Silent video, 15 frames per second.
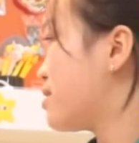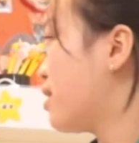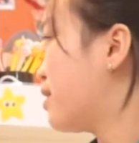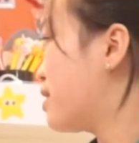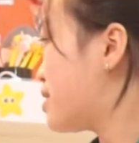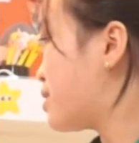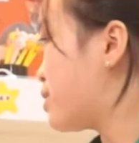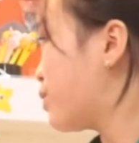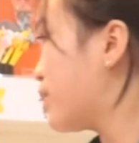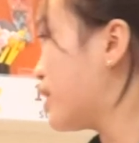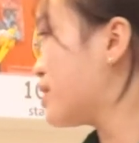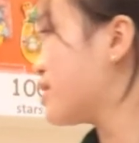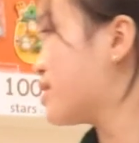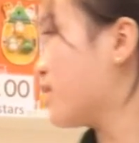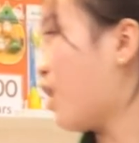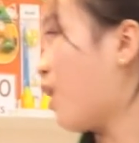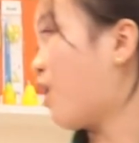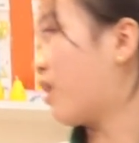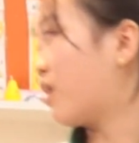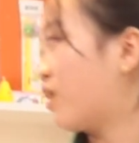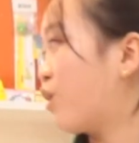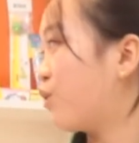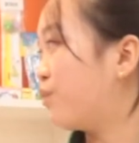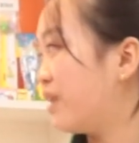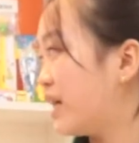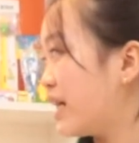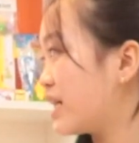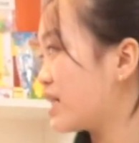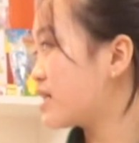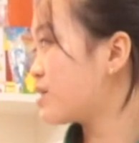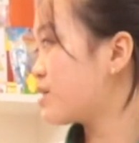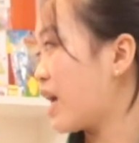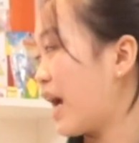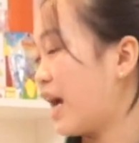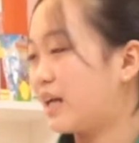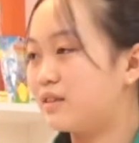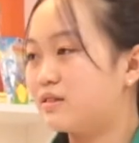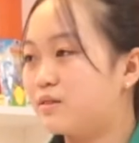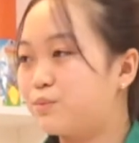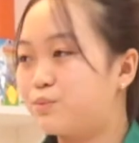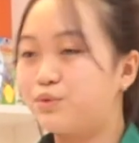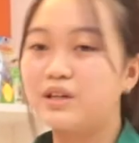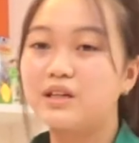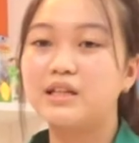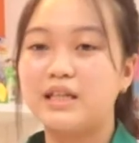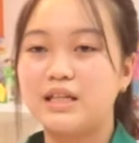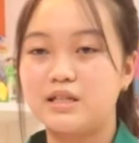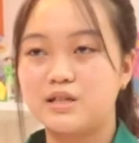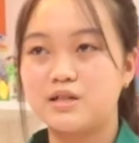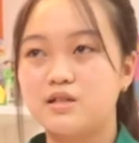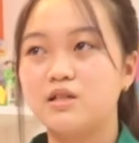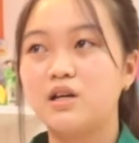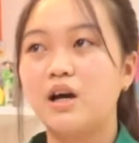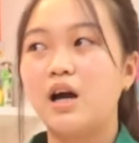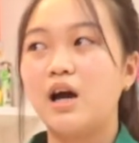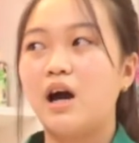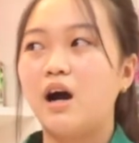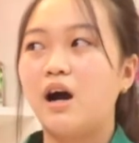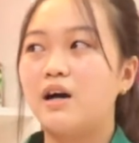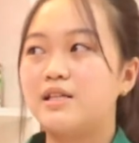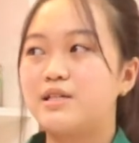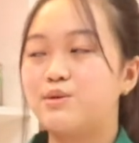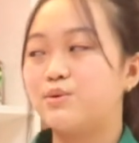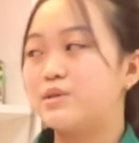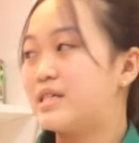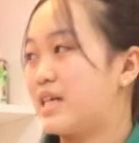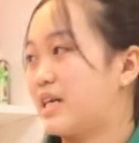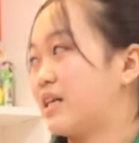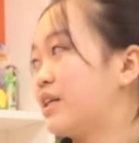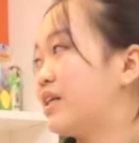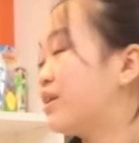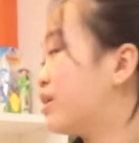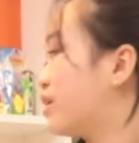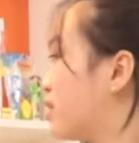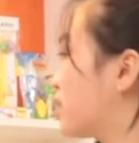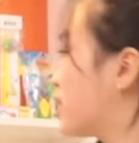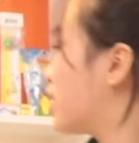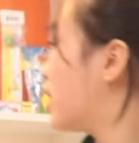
The students are obedient and brilliant. To attend here,